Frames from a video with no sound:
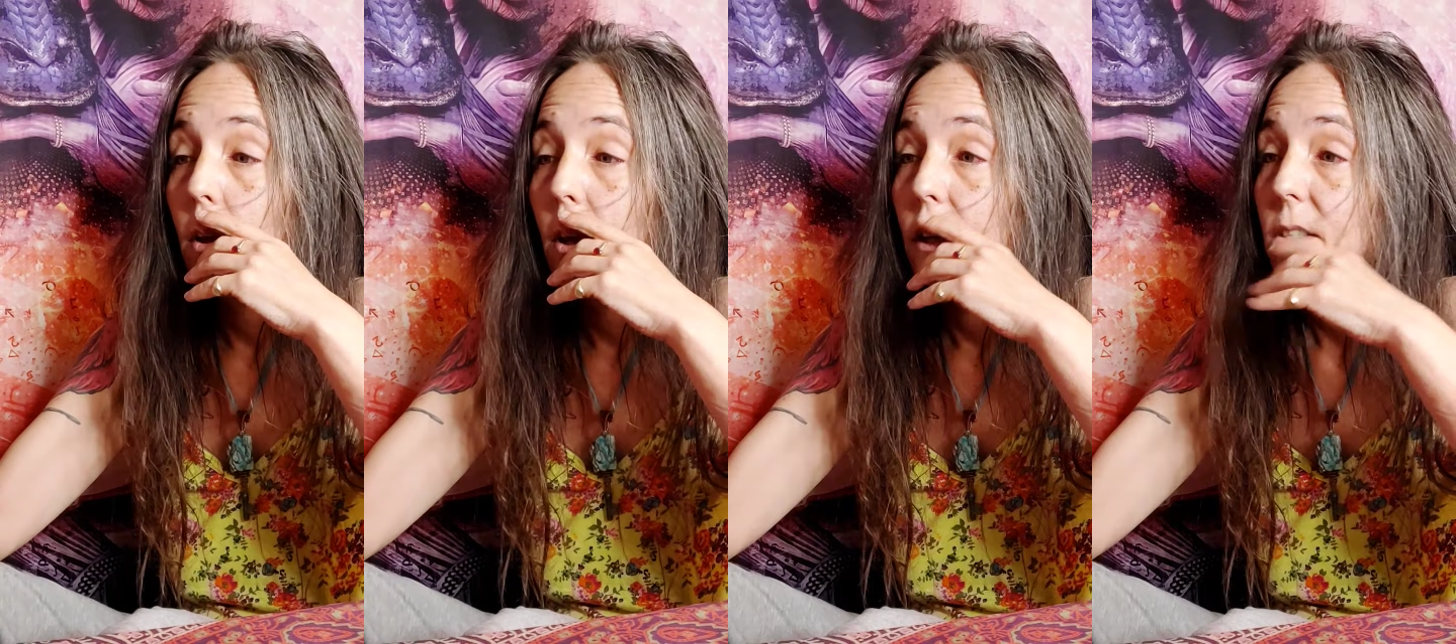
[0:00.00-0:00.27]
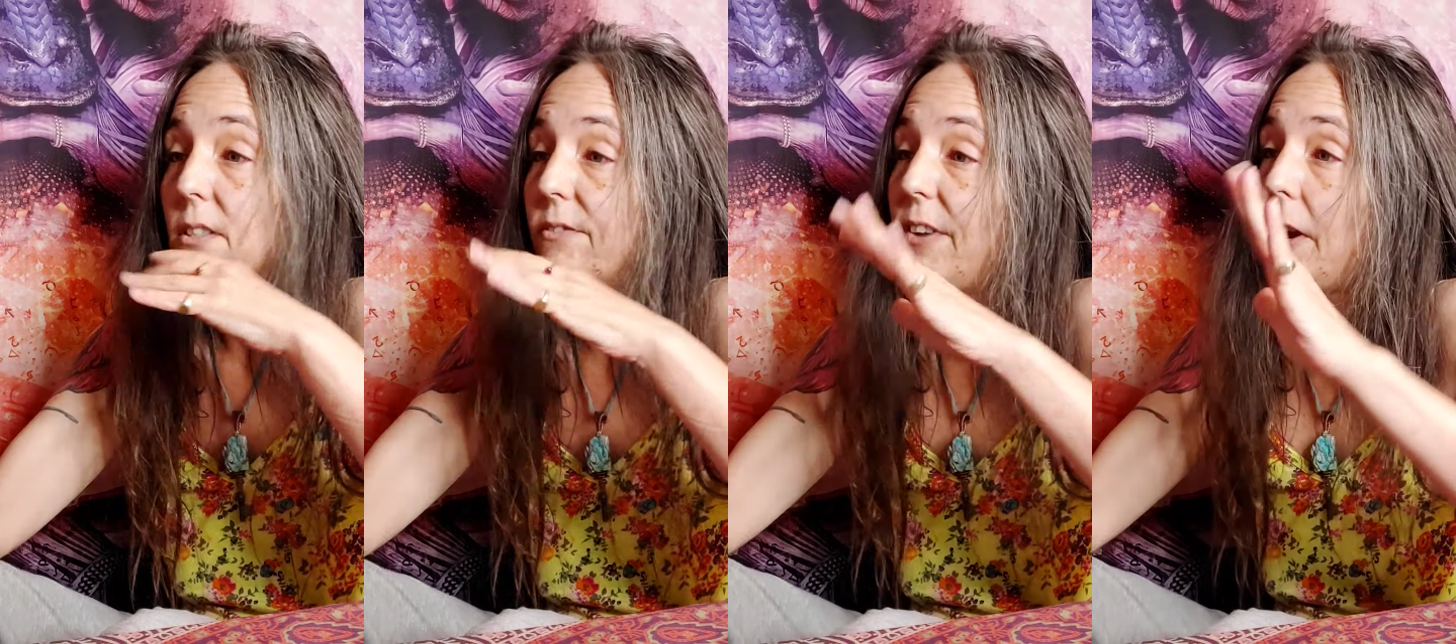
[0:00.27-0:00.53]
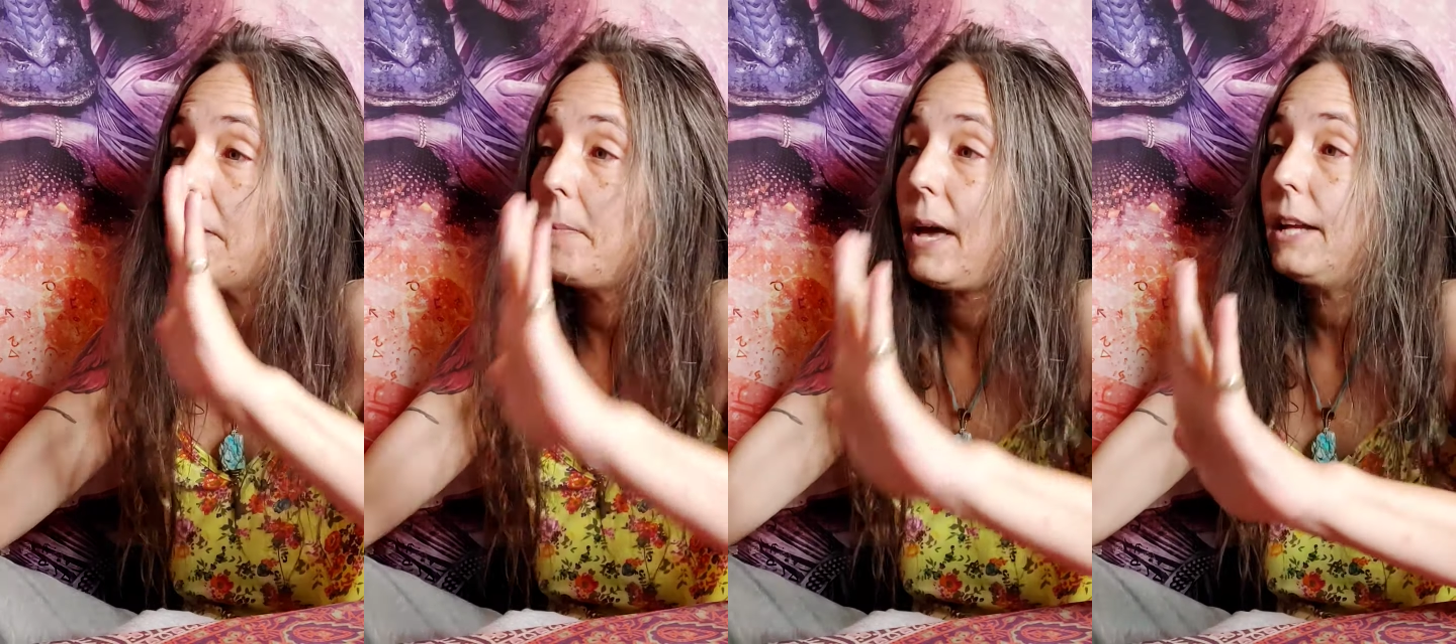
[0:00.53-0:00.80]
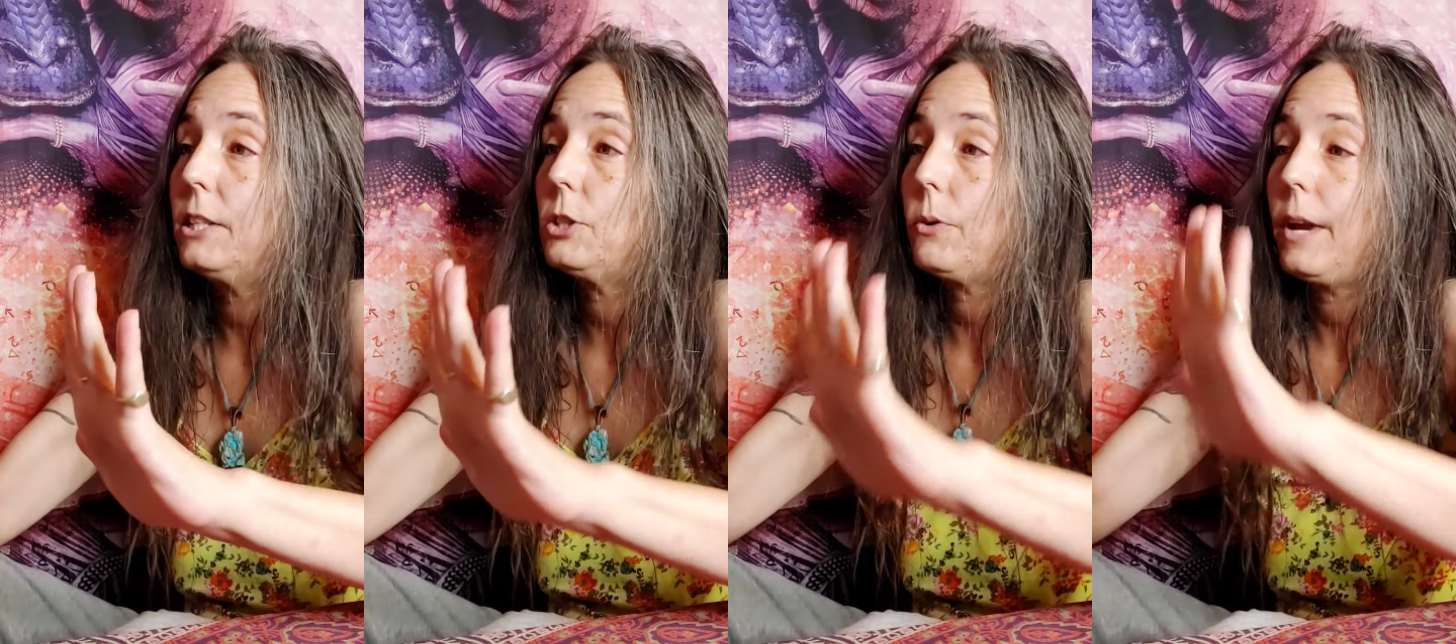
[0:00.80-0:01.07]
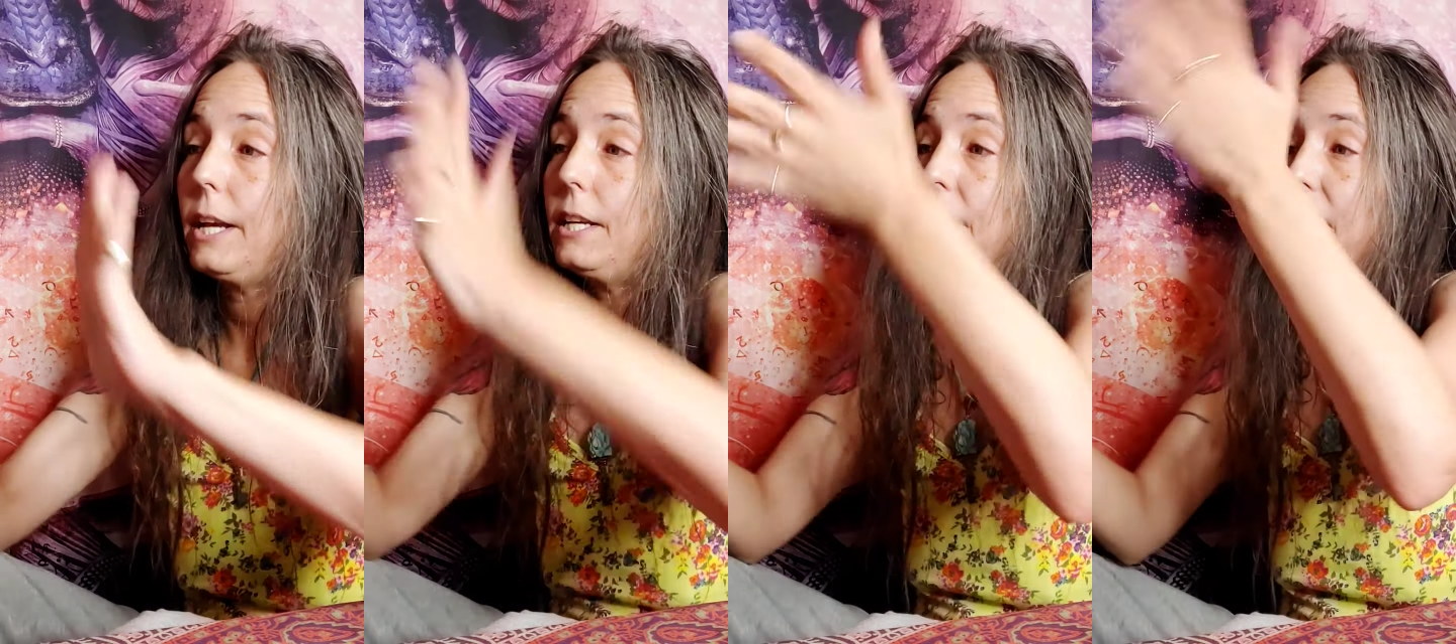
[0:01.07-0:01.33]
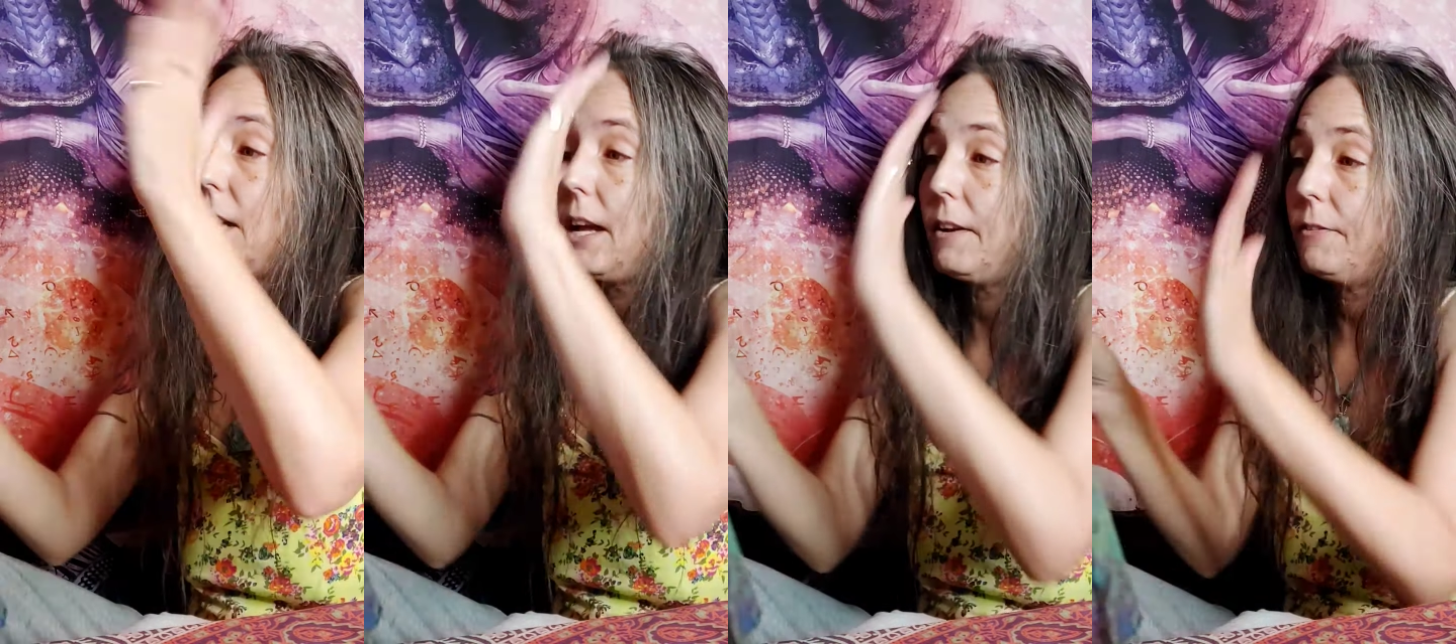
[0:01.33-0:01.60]
Just very Mediterranean
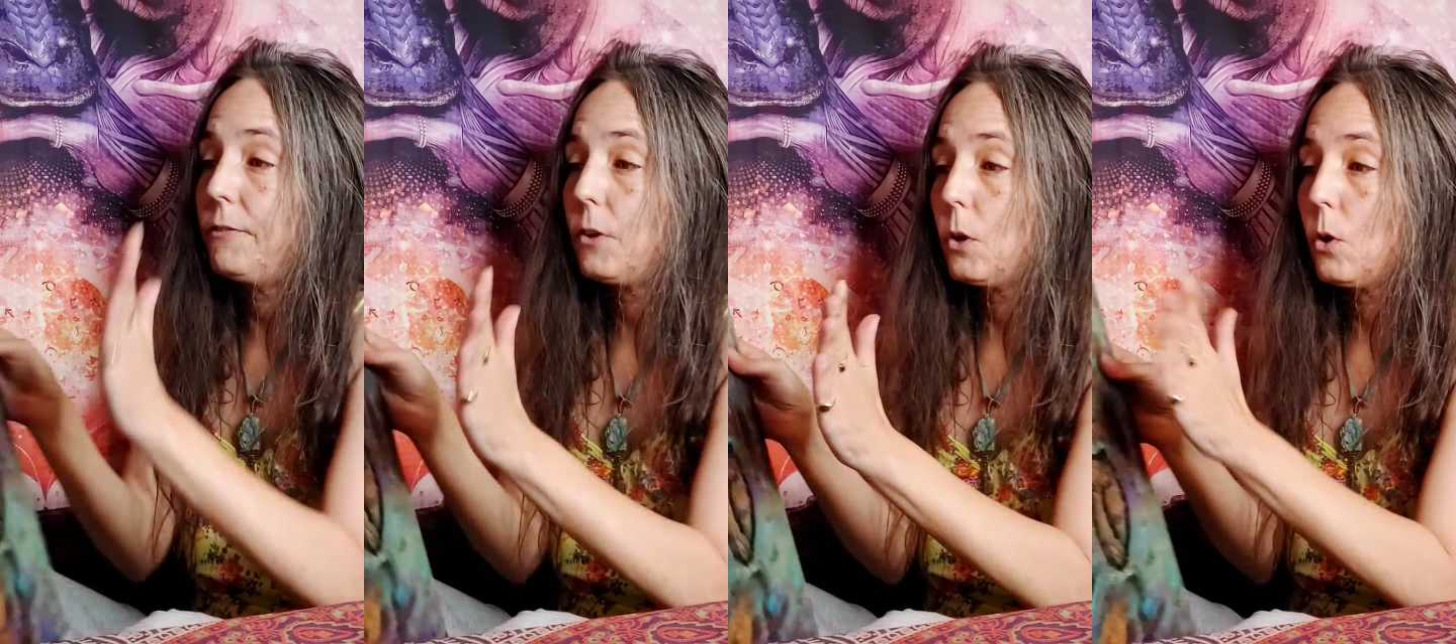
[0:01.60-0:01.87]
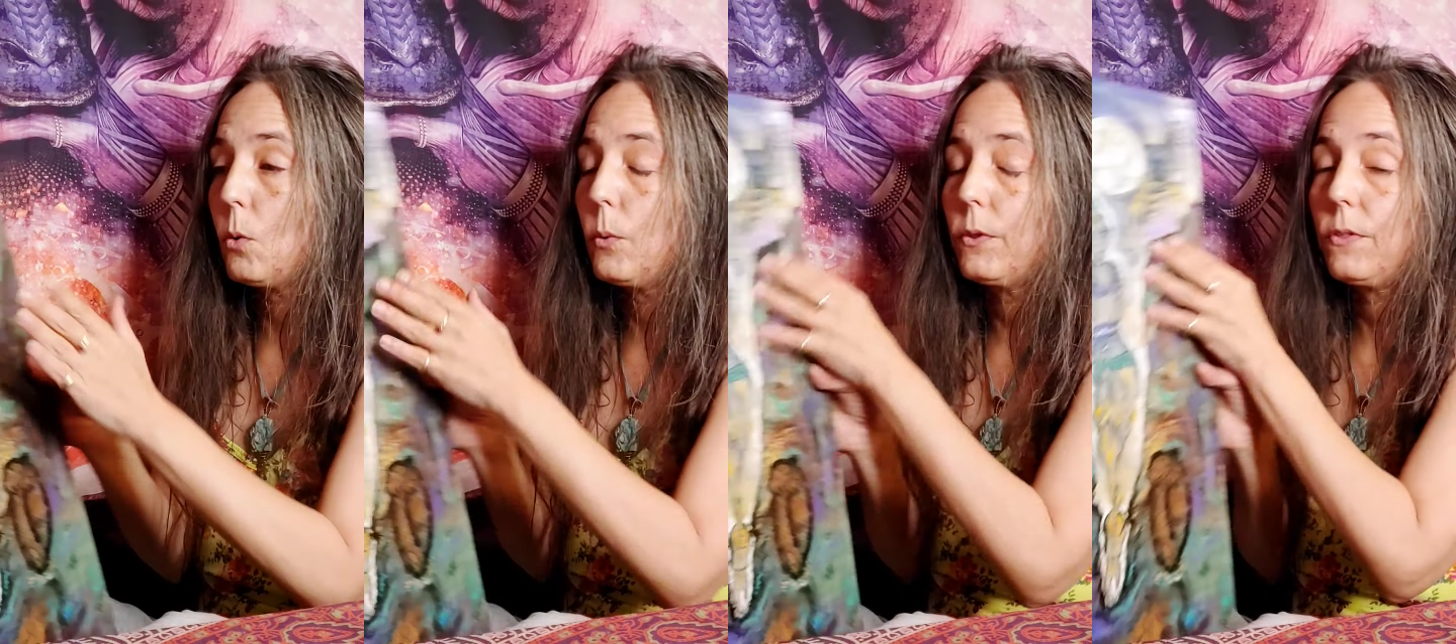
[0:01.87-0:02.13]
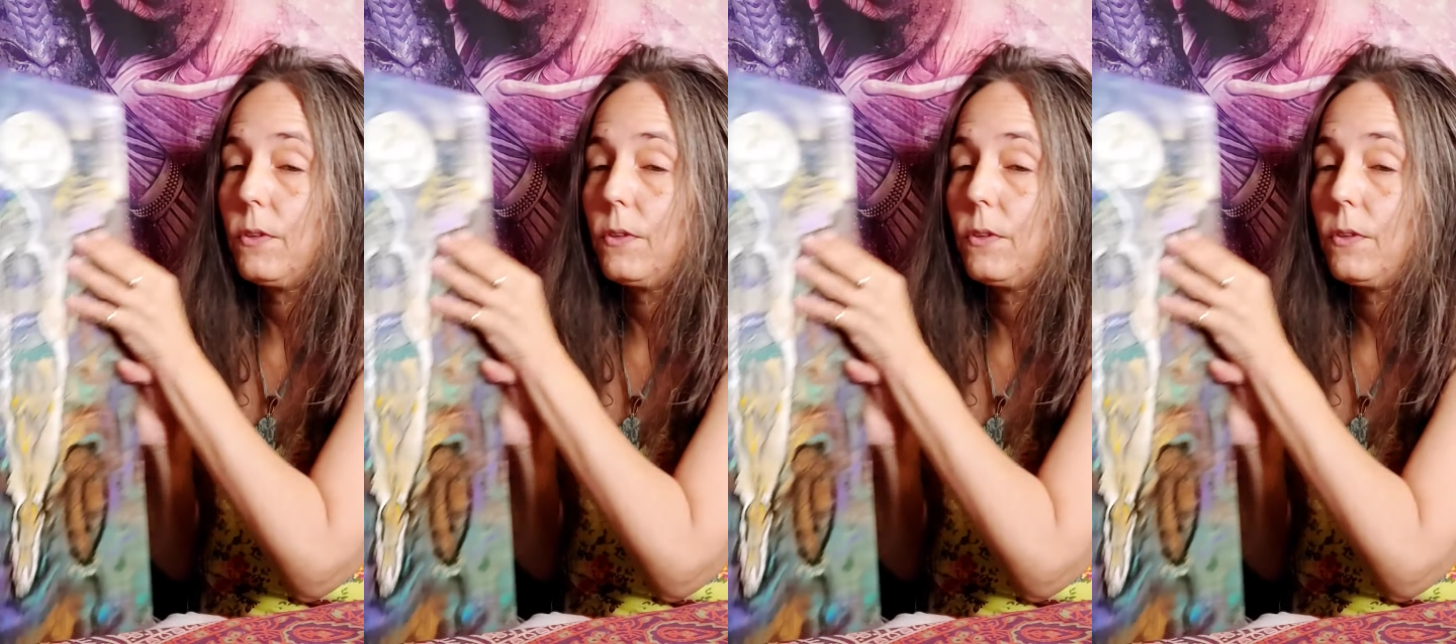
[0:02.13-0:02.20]
kind of feel with